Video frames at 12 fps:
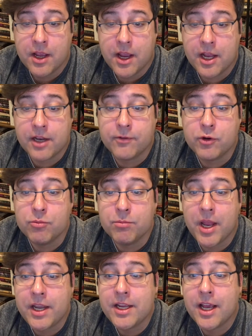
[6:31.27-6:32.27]
and of whom
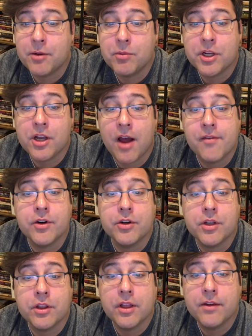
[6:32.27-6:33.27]
many had recovered
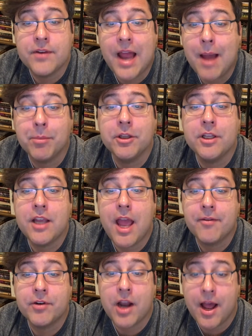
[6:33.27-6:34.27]
and lived happily
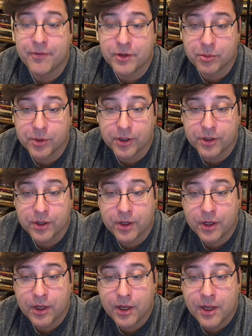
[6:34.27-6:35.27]
ever afterward.
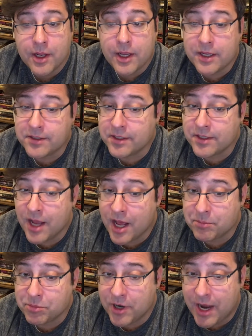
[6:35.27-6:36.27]
It did
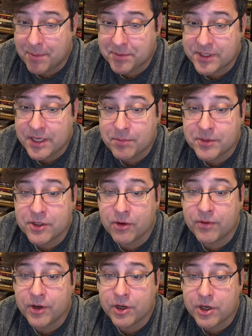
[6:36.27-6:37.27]
not, perhaps, seem so
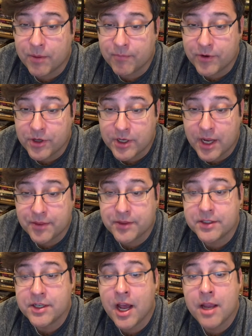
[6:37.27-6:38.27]
very comforting at the
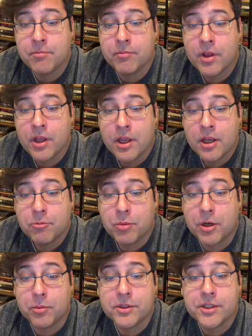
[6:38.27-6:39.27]
time,
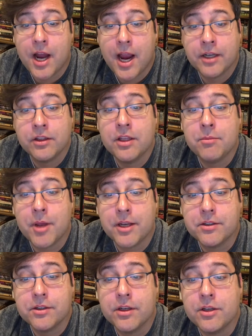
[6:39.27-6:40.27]
but it was kindly
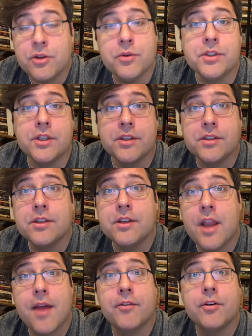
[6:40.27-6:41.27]
meant, and Eustace
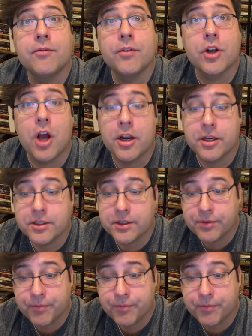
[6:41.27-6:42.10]
never forgot it.